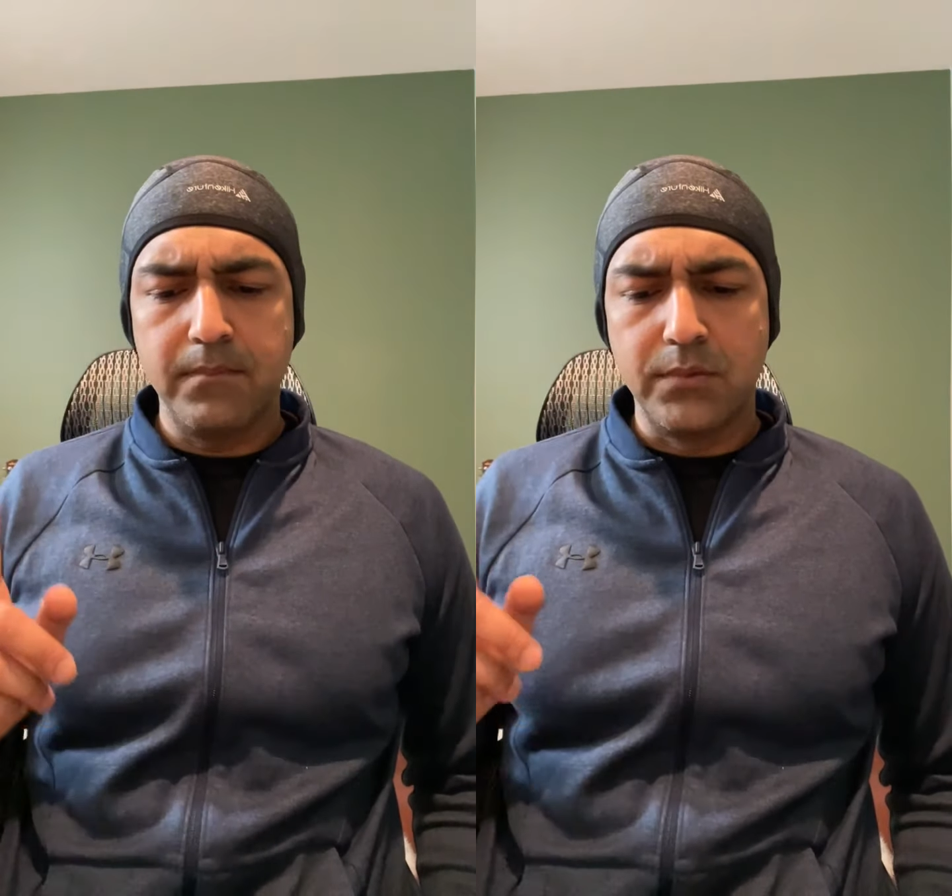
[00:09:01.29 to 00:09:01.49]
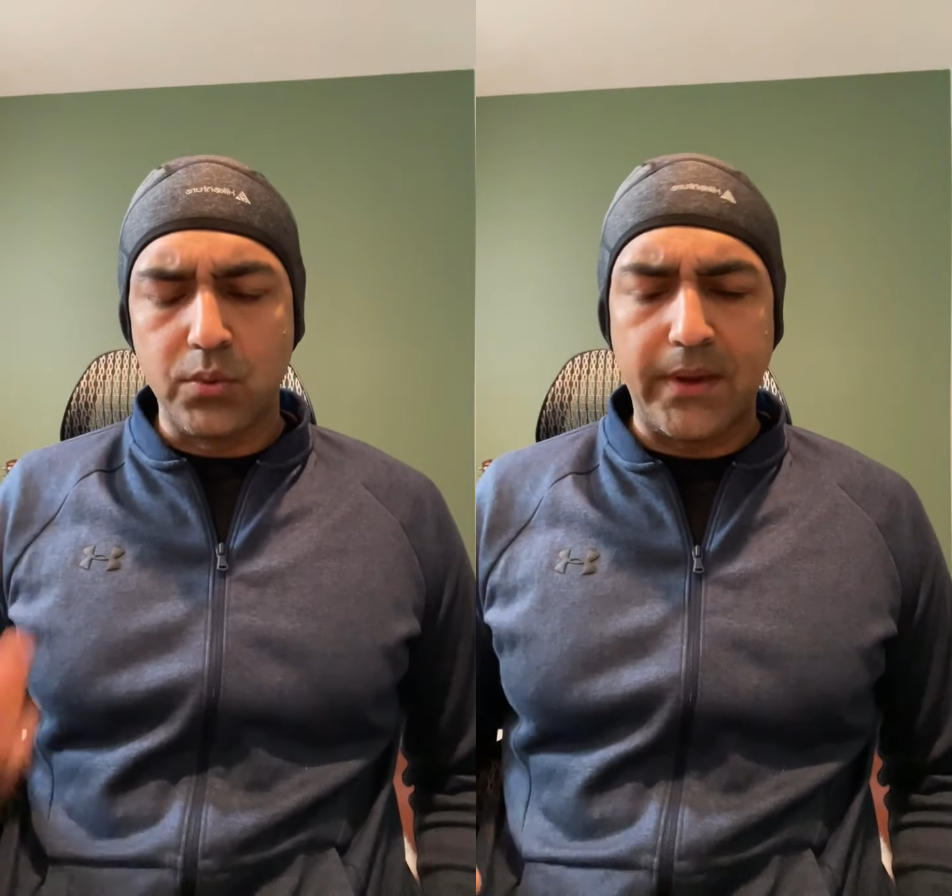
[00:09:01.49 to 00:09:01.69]

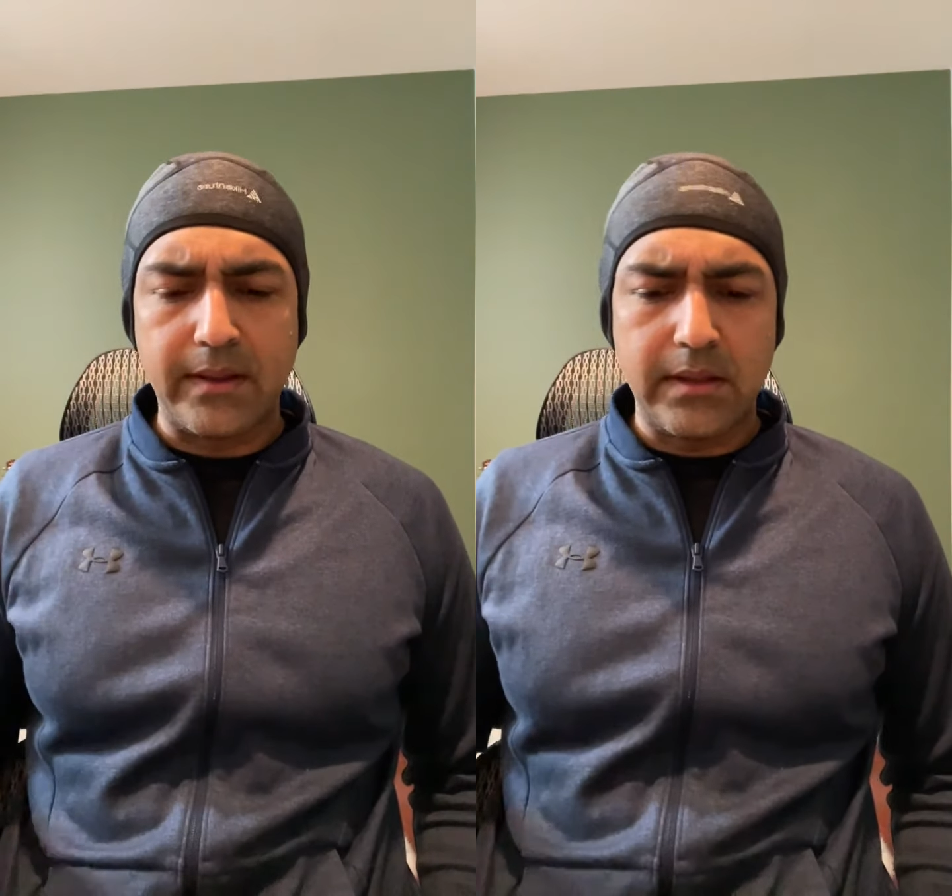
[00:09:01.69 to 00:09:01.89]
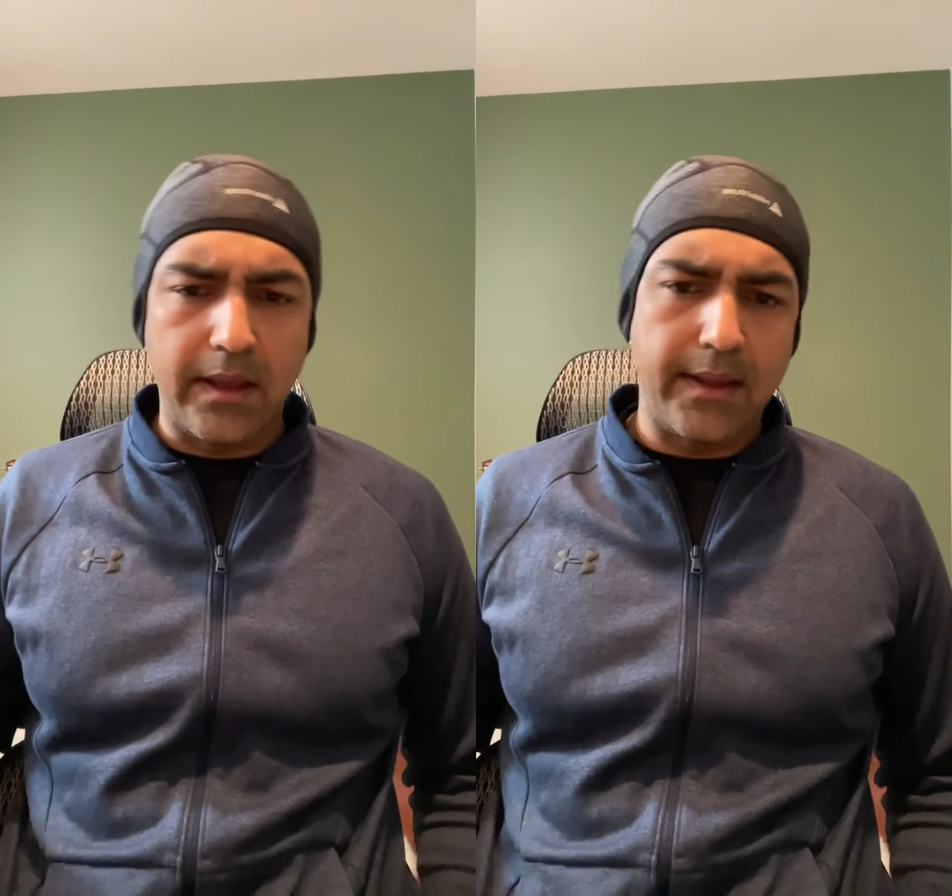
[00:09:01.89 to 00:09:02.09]

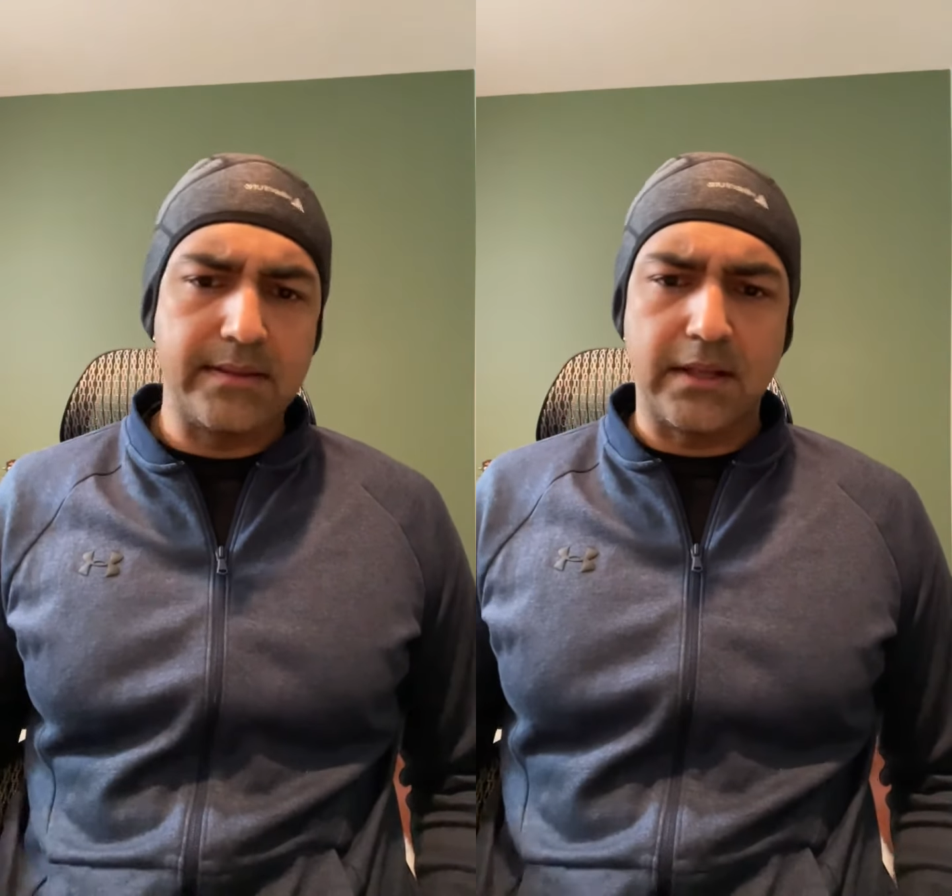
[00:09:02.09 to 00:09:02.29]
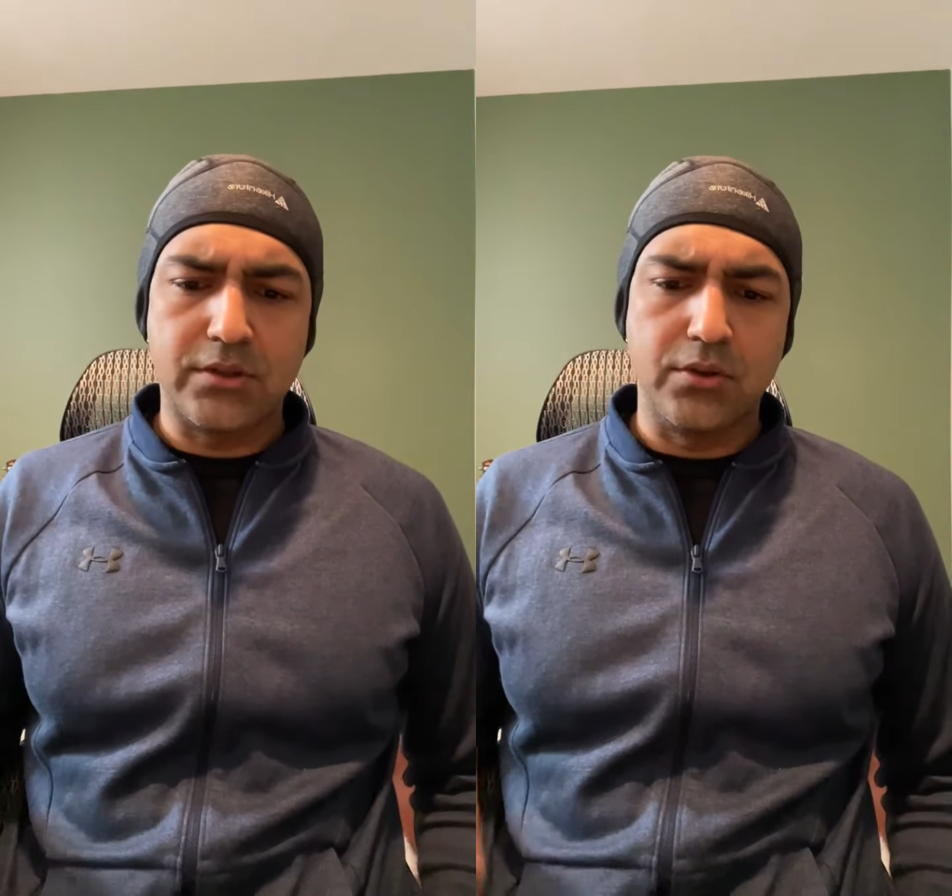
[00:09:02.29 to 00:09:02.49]
doing
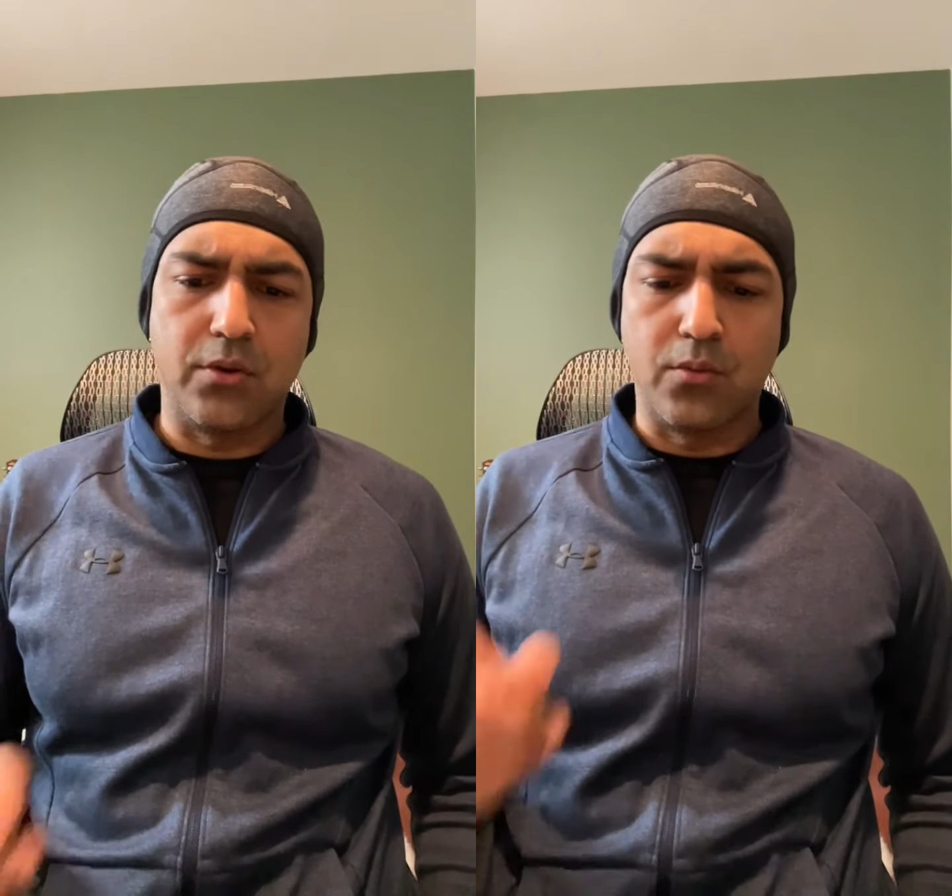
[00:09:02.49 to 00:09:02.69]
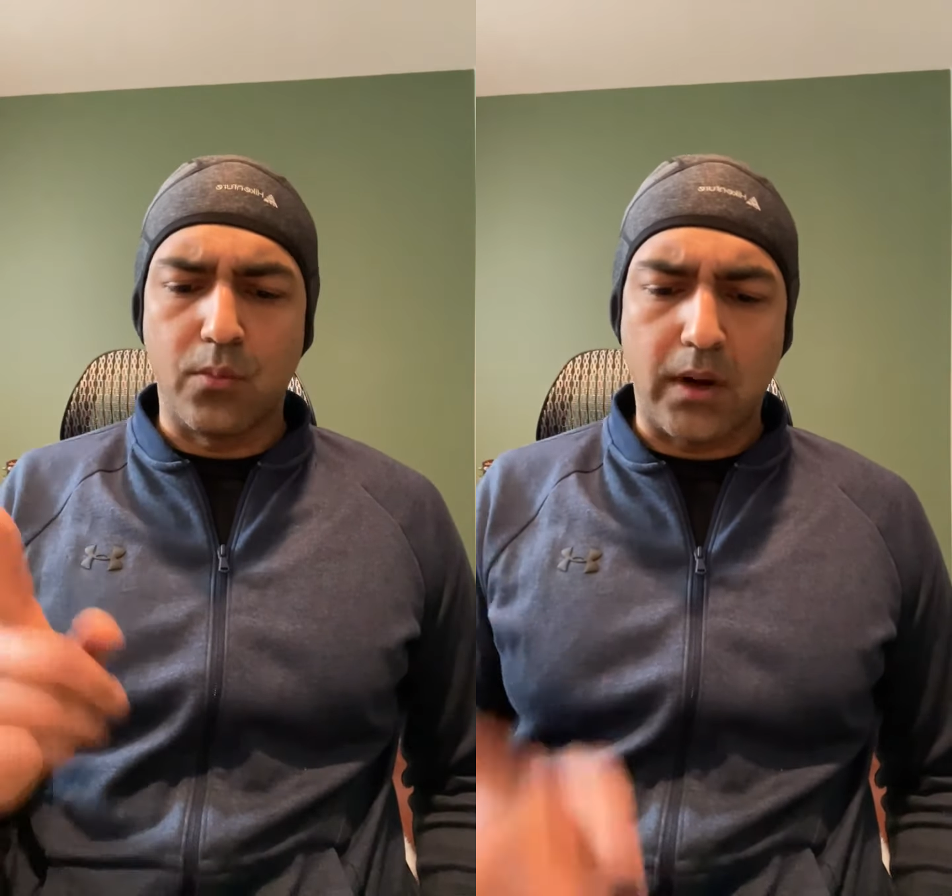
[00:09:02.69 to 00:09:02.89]
things that you
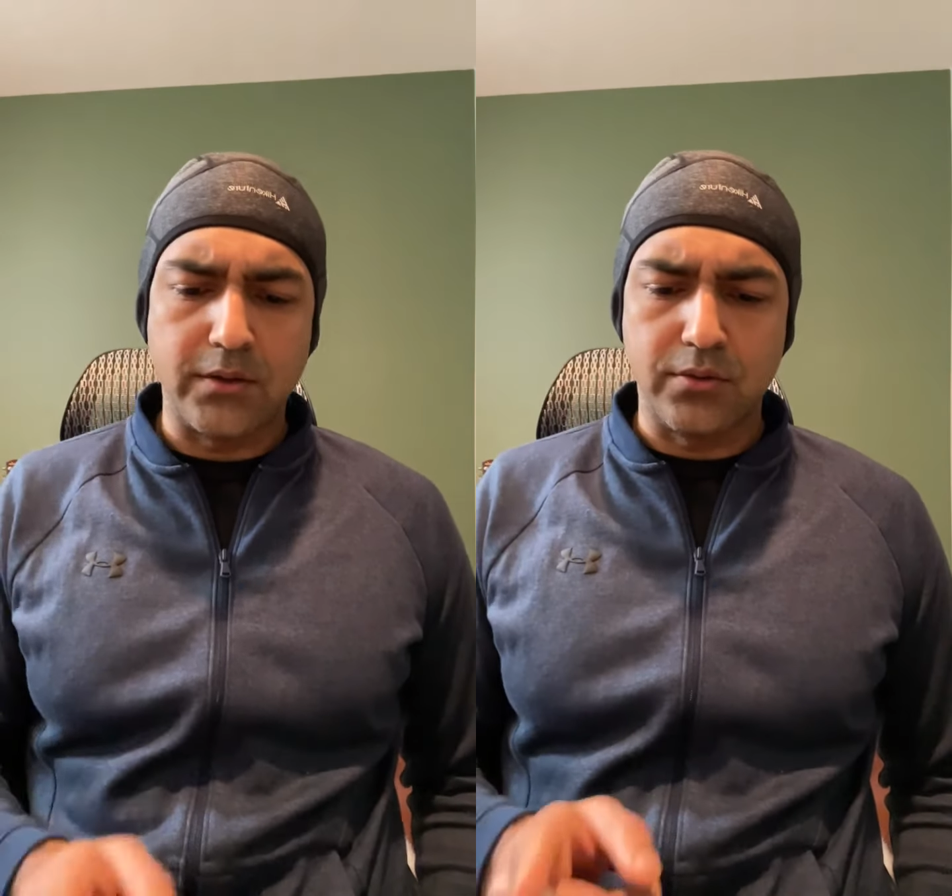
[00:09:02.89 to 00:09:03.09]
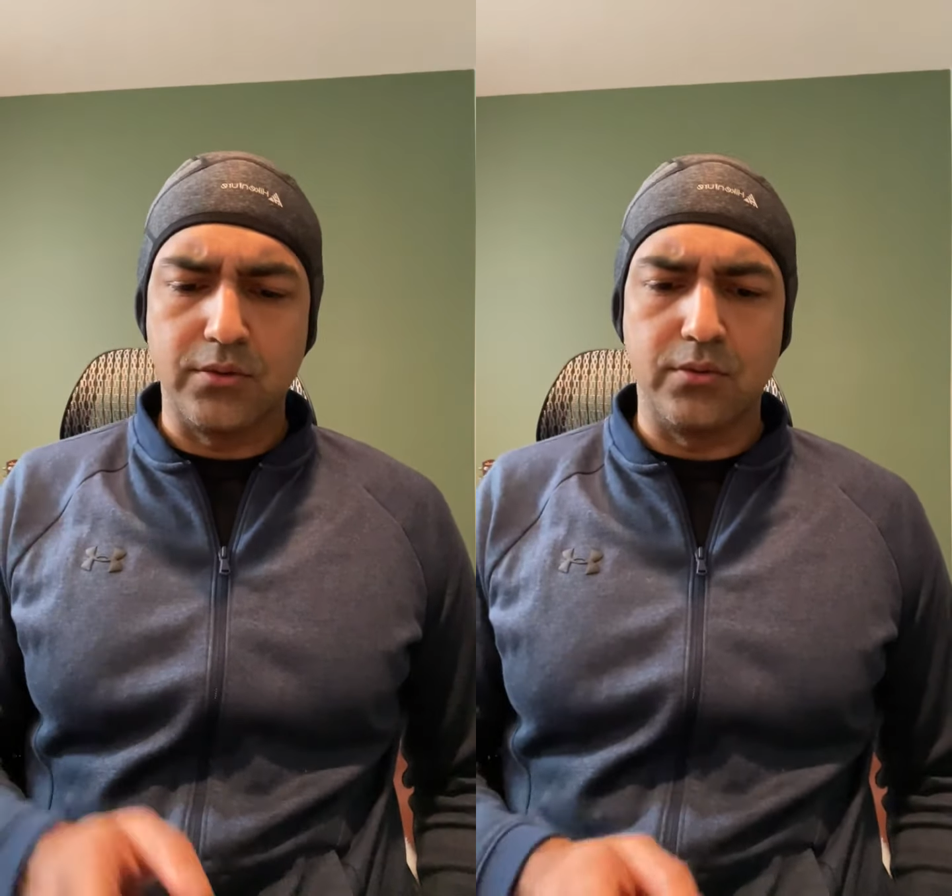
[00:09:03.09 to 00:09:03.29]
don't
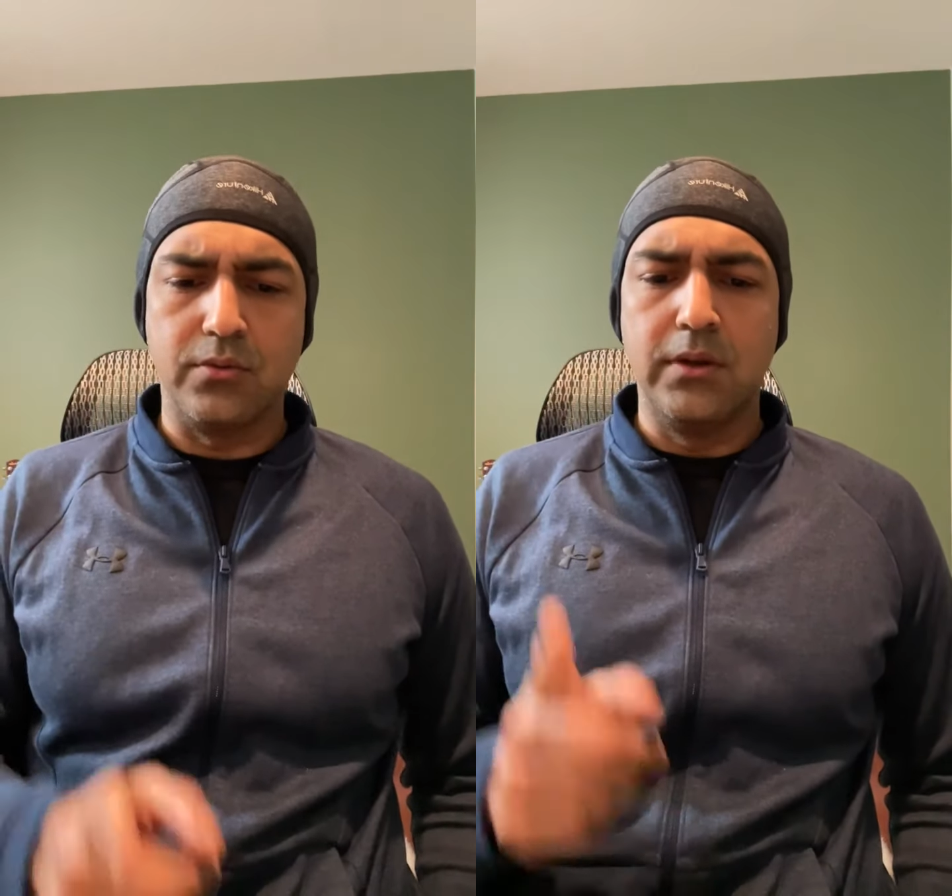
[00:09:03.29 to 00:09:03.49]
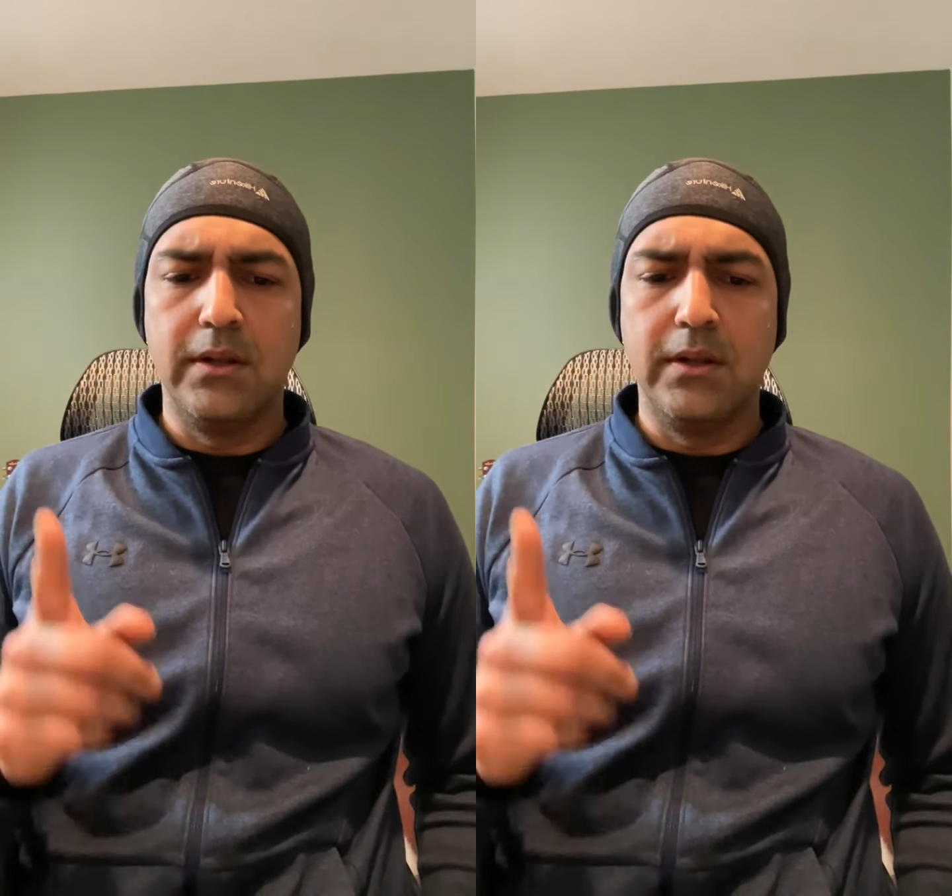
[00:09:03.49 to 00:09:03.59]
want to do